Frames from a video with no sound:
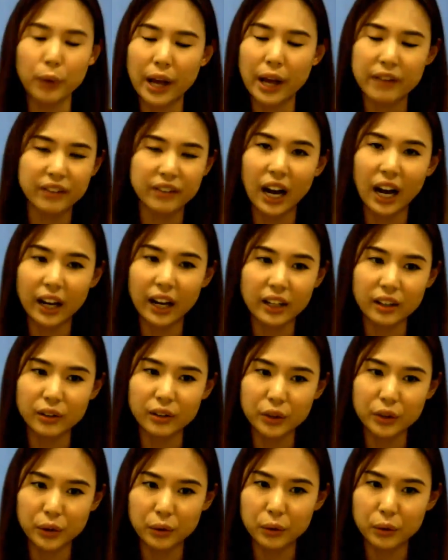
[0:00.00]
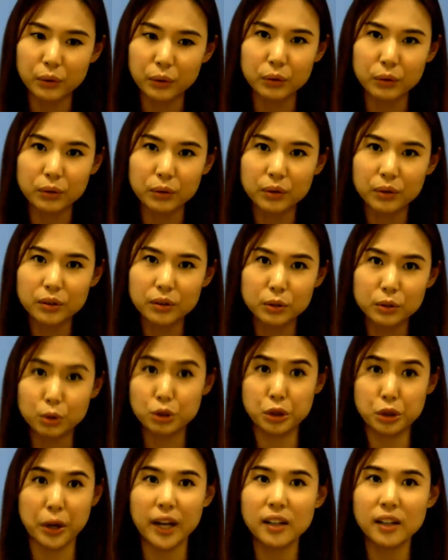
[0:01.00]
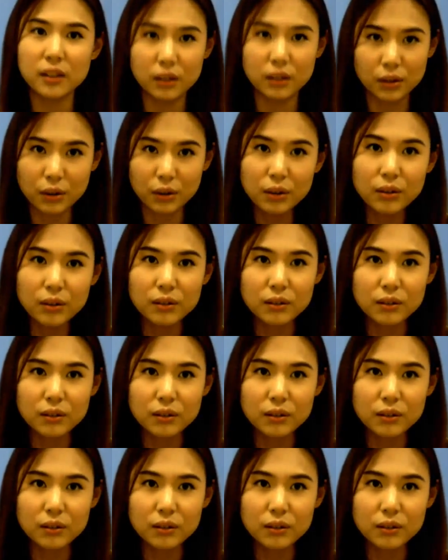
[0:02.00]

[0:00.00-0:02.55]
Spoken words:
ever hire you to train you.